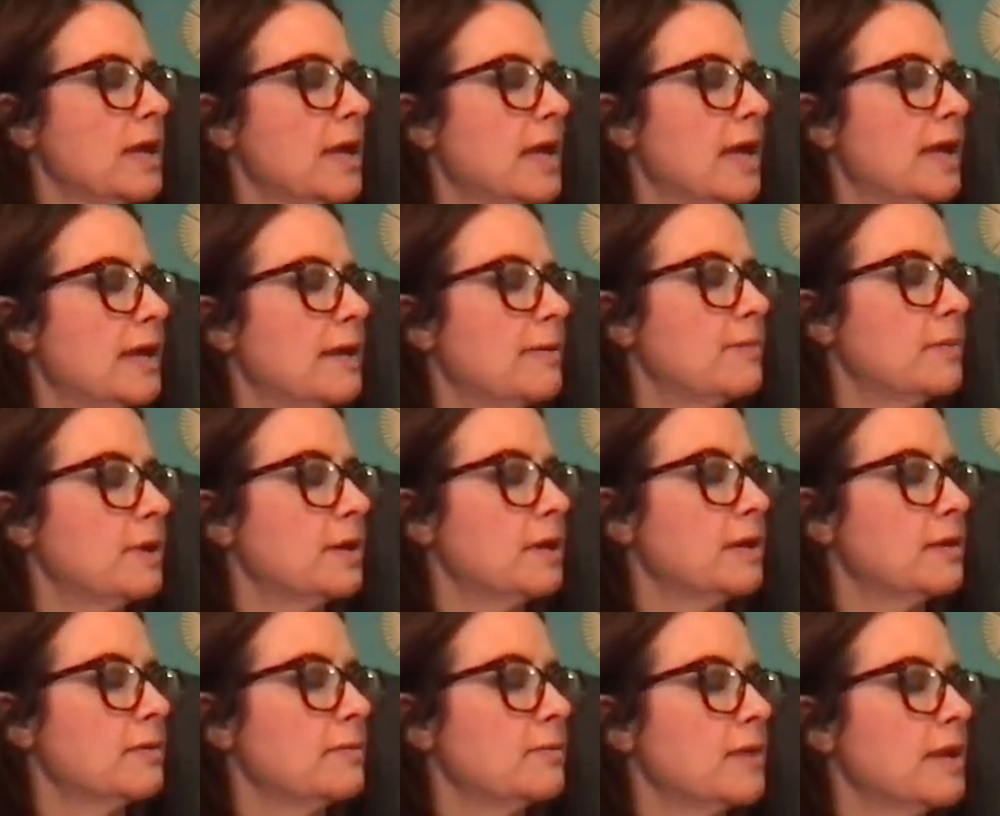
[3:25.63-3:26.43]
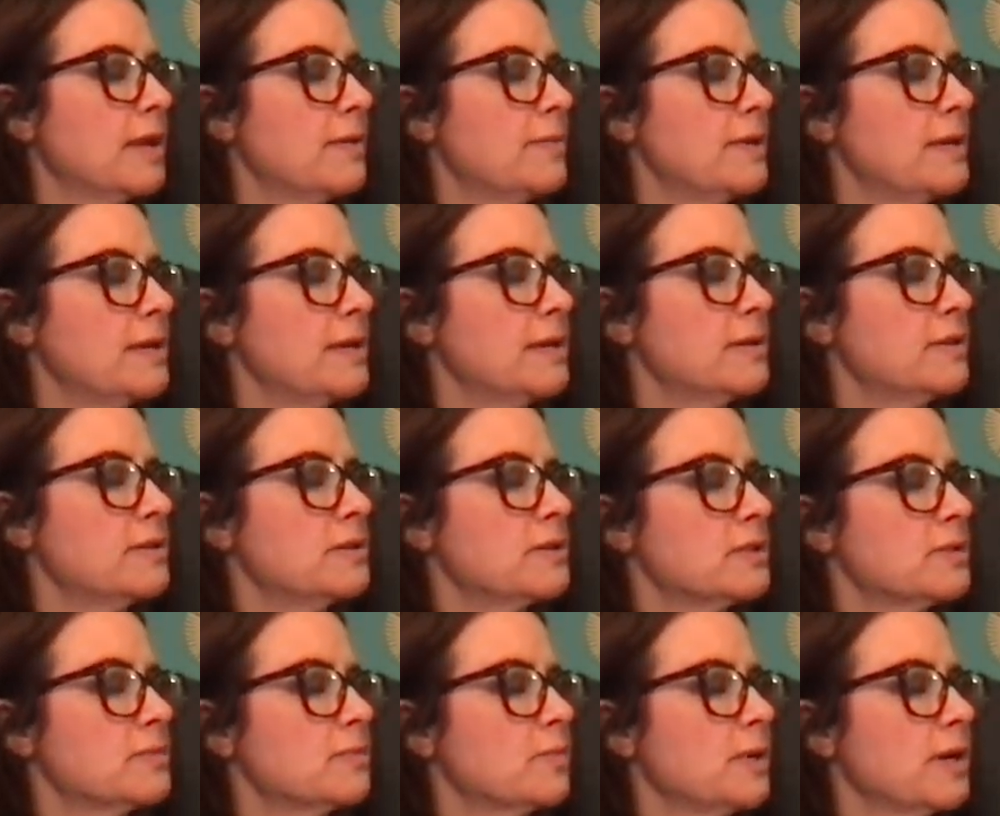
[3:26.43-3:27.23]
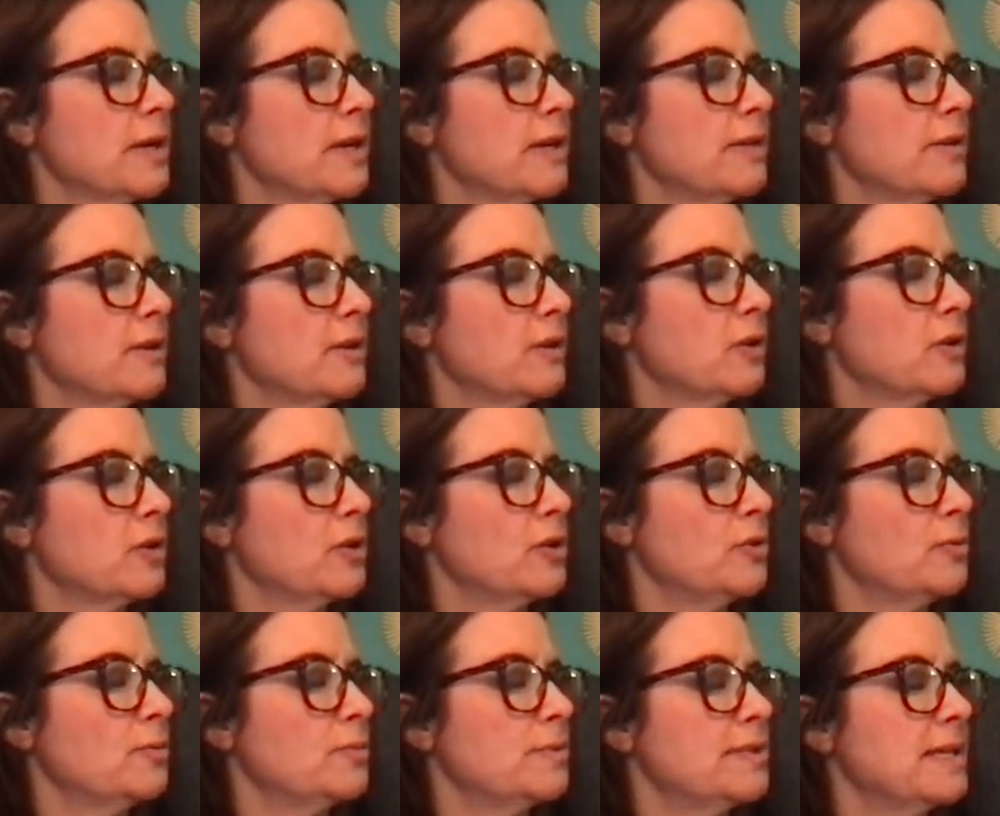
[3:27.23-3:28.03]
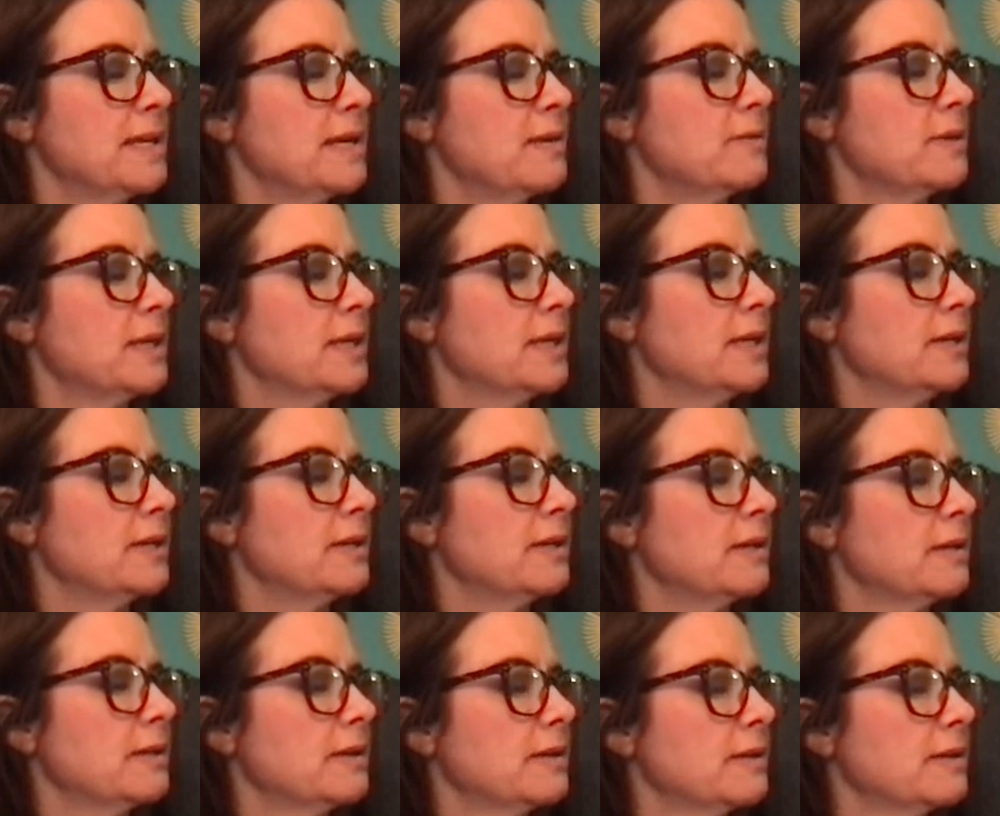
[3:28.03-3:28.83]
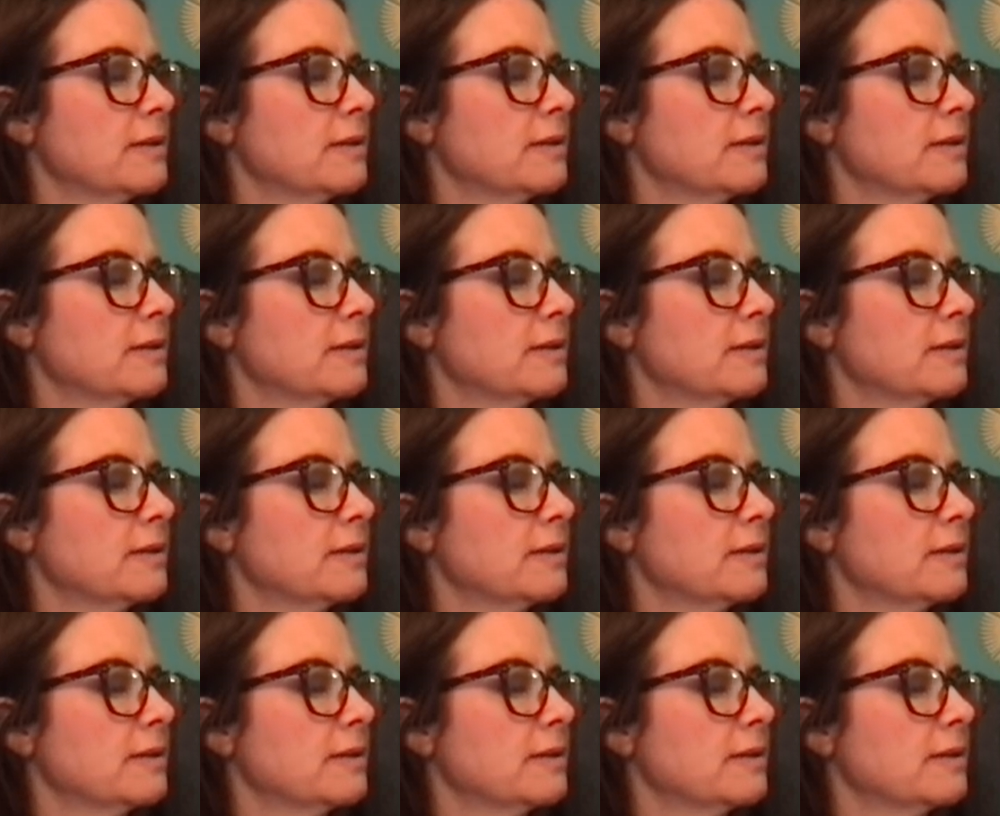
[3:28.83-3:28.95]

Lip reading: And I'm going to maybe just bring a little hoop down here